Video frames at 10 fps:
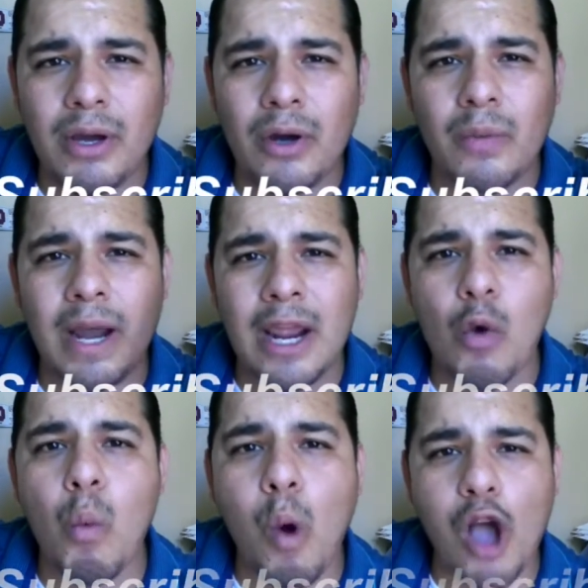All right,
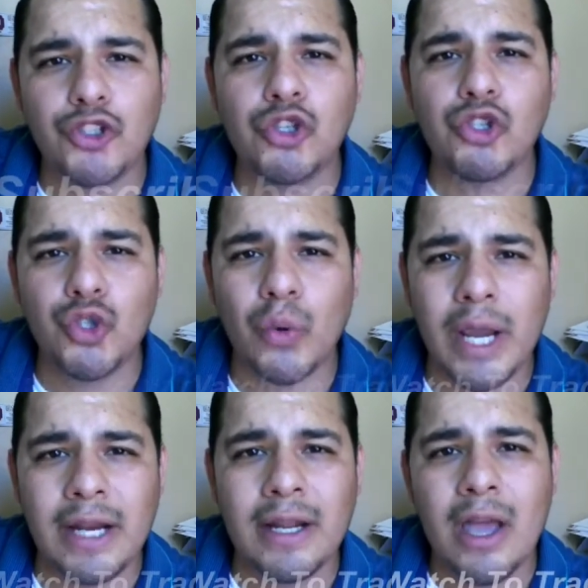Watch to
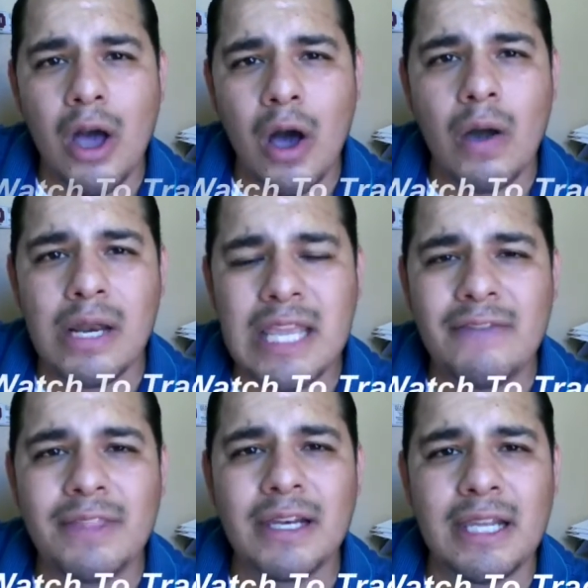Trade. I'll
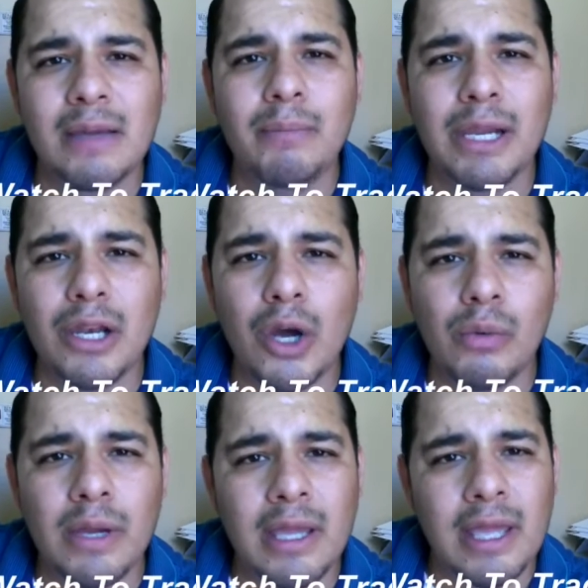leave the link below.